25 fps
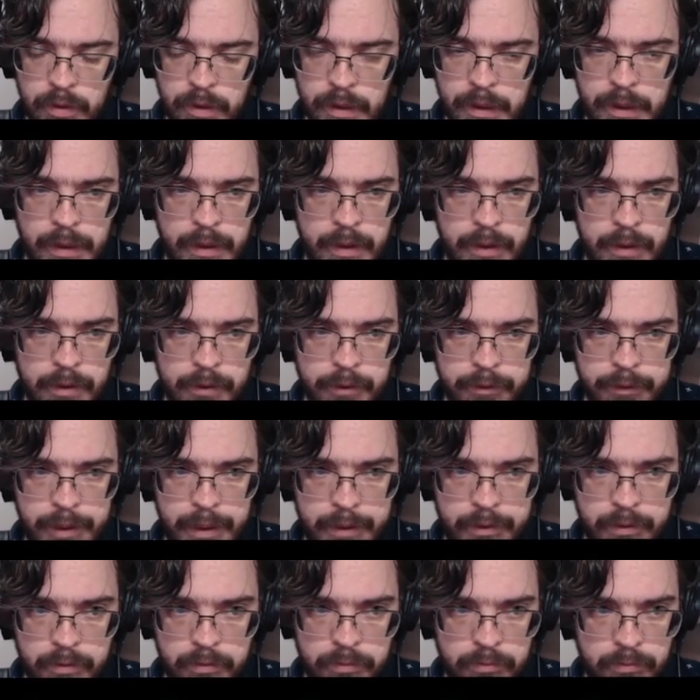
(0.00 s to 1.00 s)

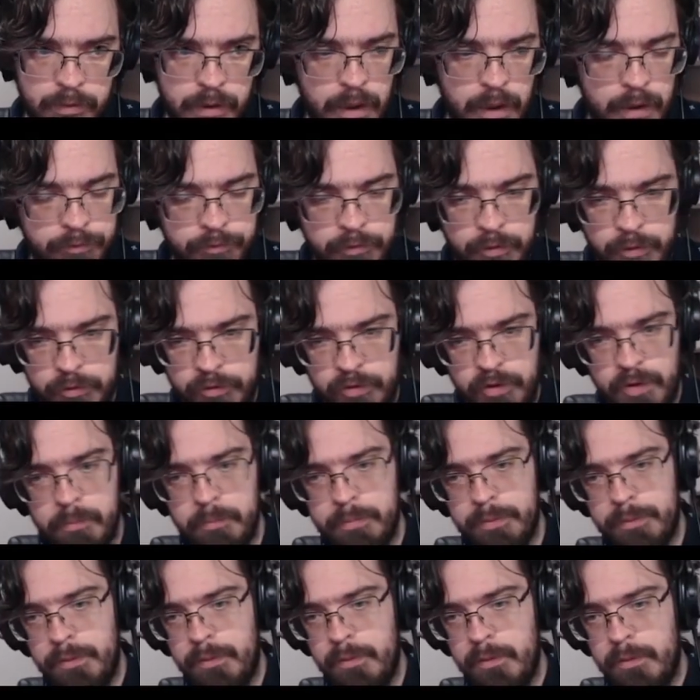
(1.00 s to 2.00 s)
ladder after the
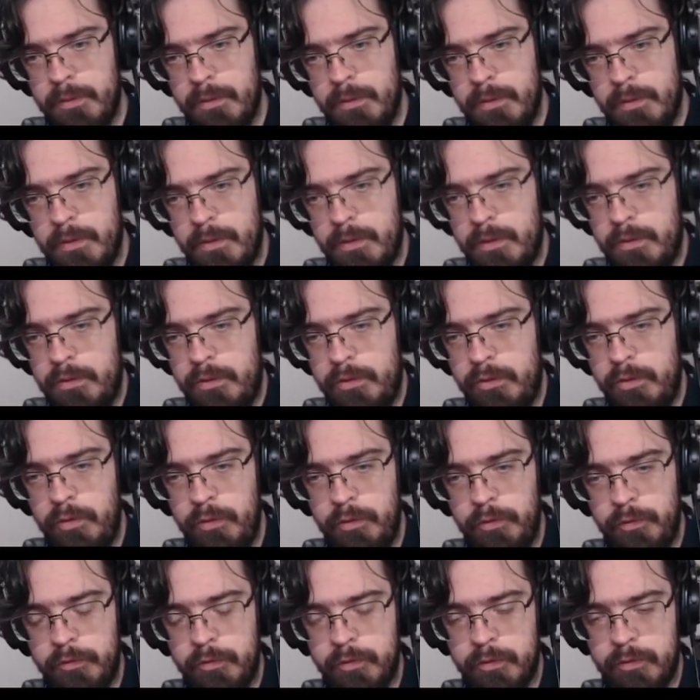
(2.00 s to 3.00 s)
jump,
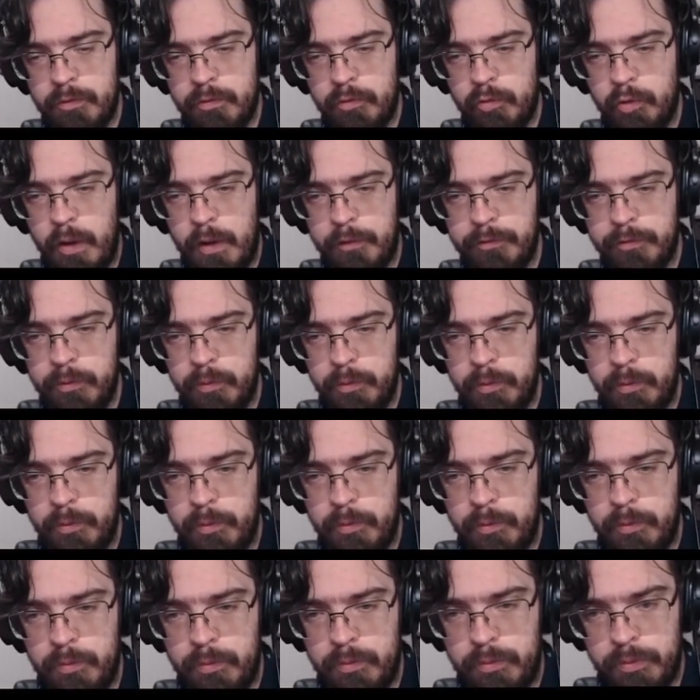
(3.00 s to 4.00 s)
you've
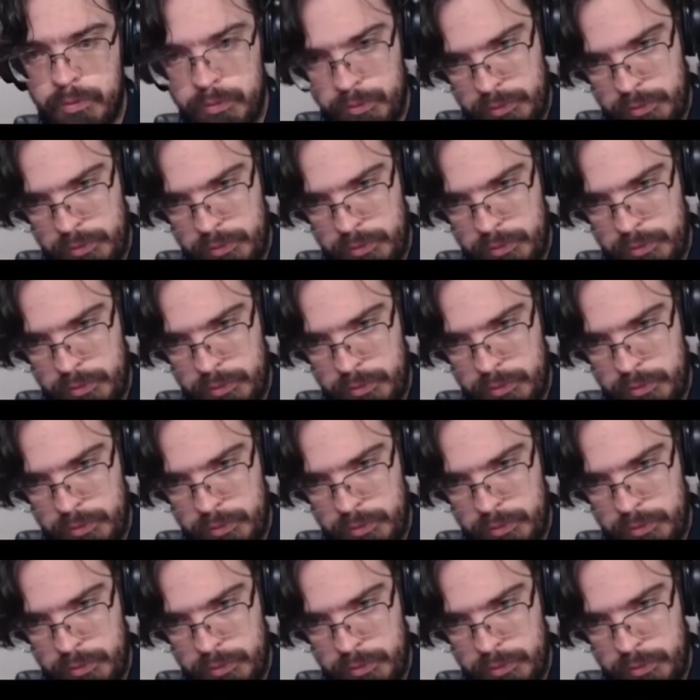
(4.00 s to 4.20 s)
traveled